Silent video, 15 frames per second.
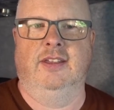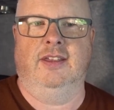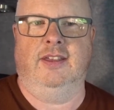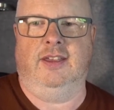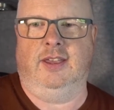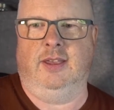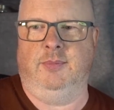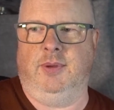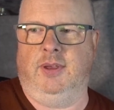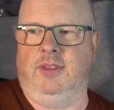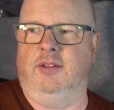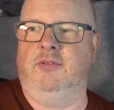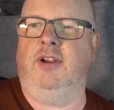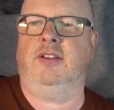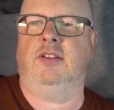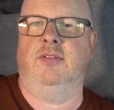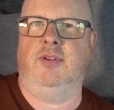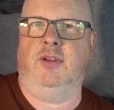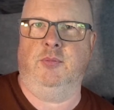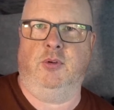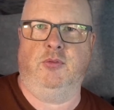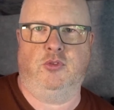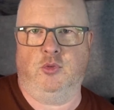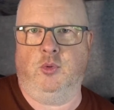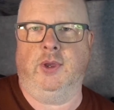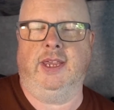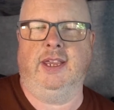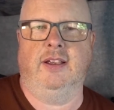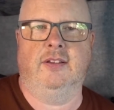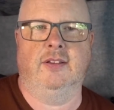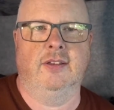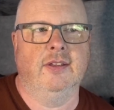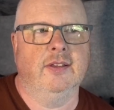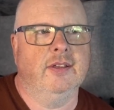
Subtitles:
and the rest of it we've tweaked.